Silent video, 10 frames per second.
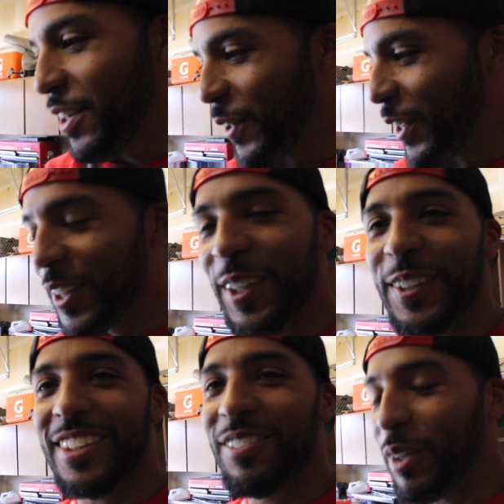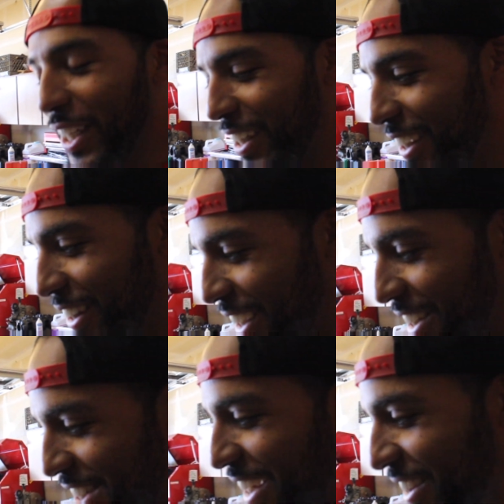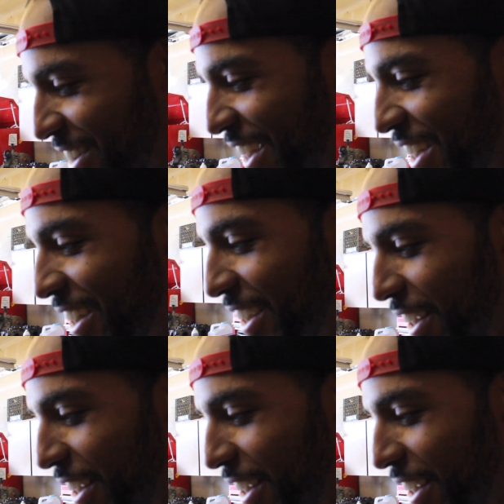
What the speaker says: they were closed, but the intake is there.